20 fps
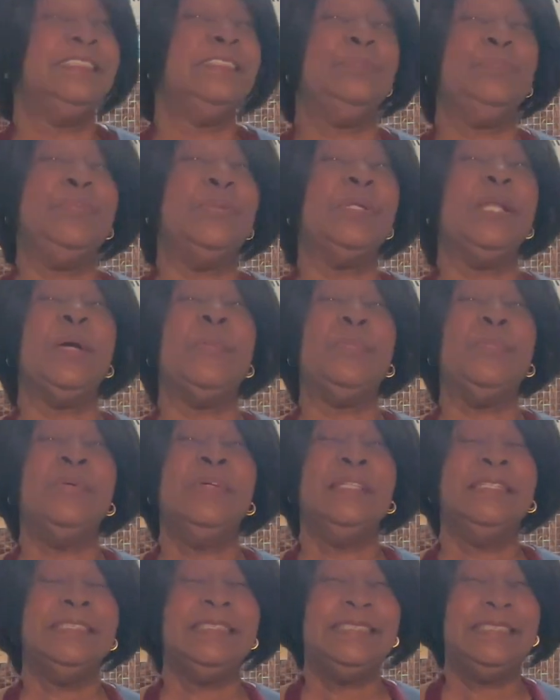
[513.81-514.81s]
Put up
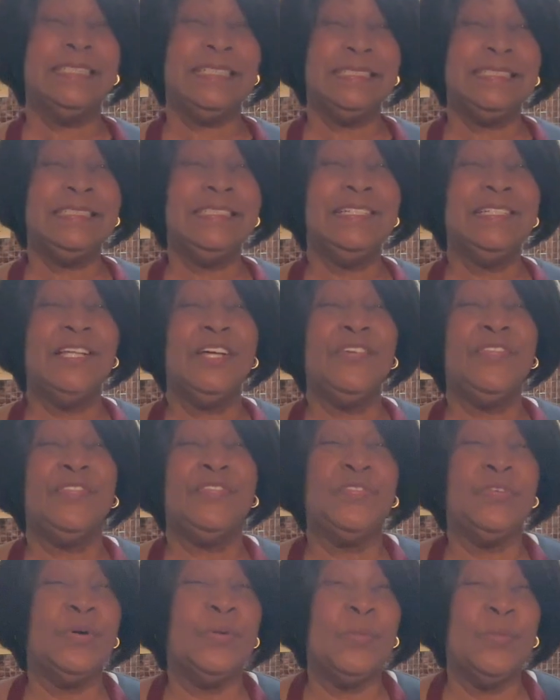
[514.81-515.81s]
just enough
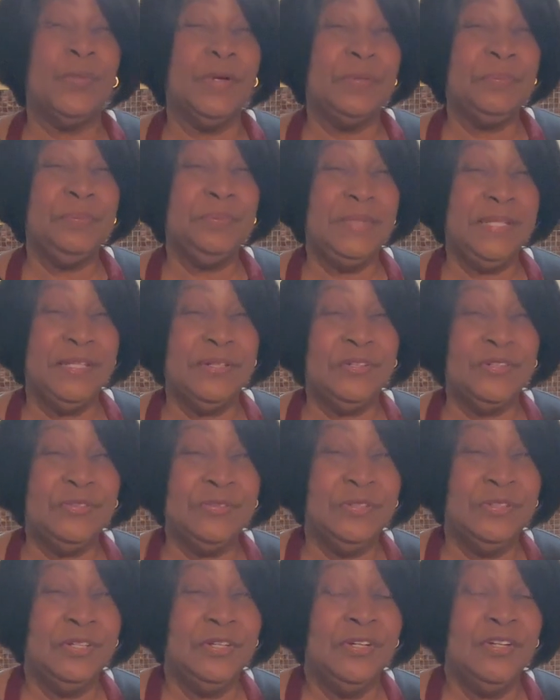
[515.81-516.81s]
for 1
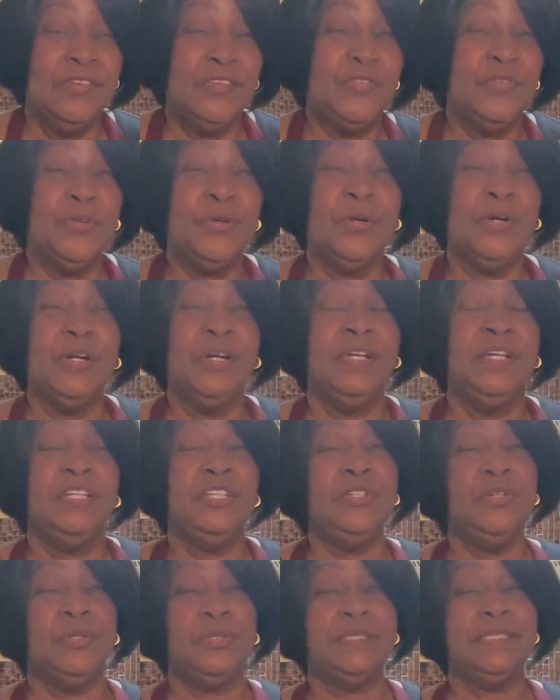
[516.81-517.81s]
meal for
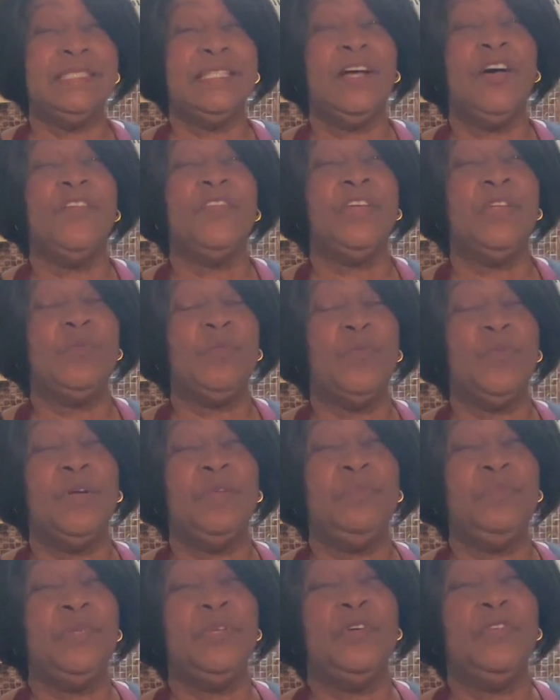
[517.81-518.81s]
yourself and
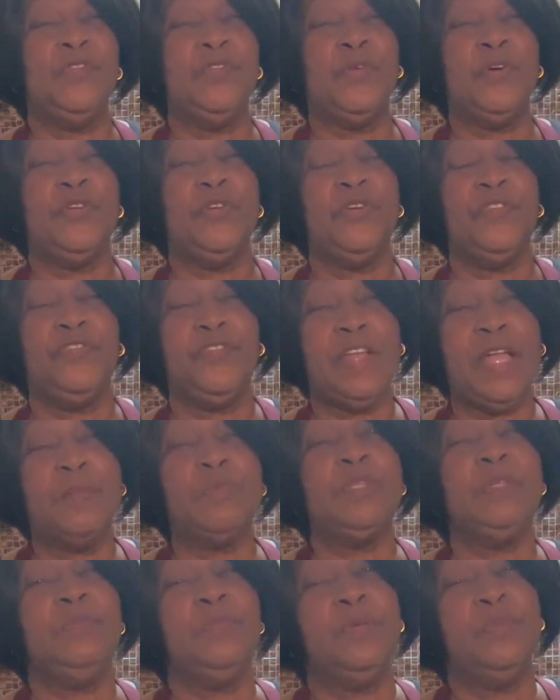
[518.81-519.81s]
1 meal for your
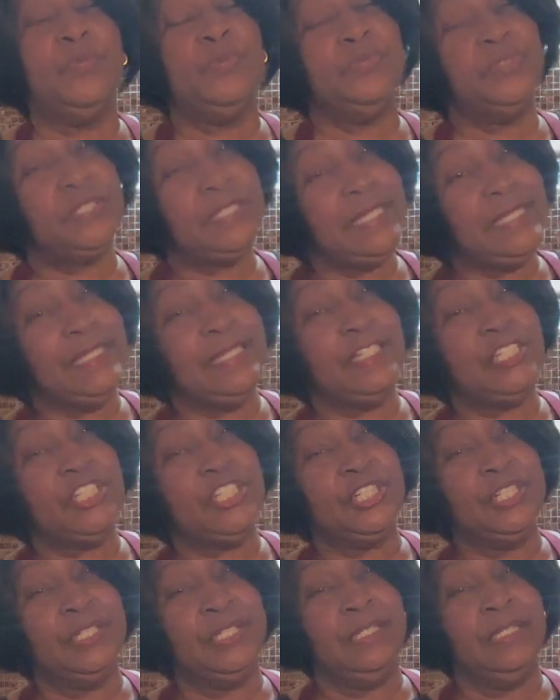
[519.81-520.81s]
family members
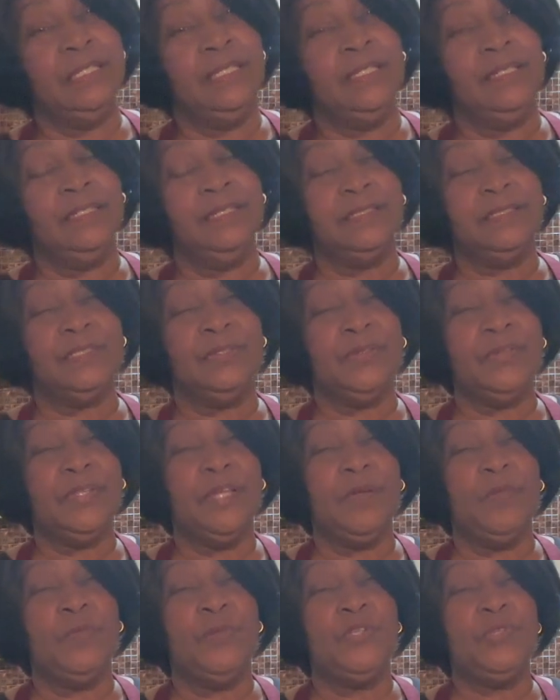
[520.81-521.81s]
each, so
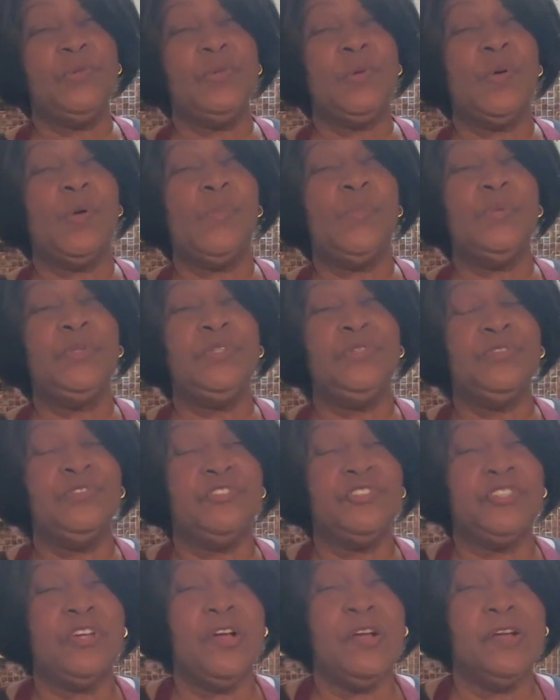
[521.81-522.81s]
that when you open your
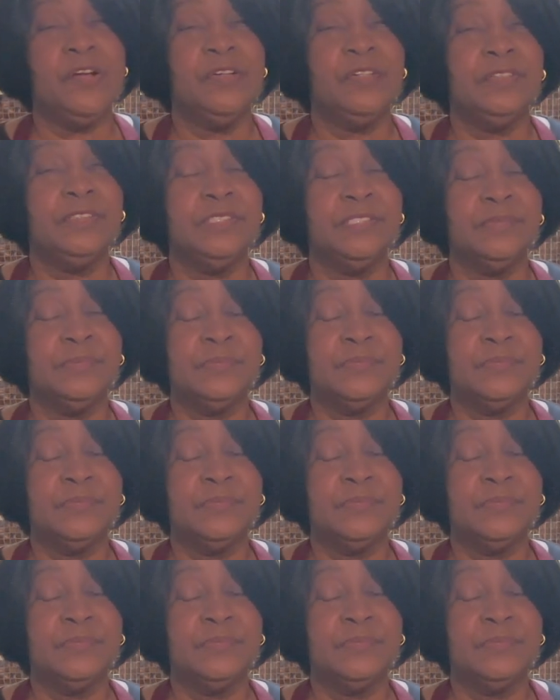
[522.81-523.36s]
jars,